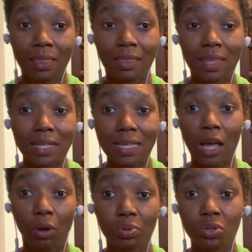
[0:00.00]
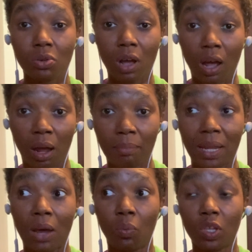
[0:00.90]
this helps you calm
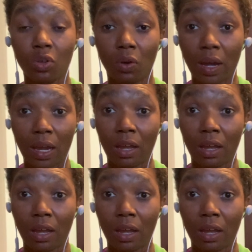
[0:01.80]
down when you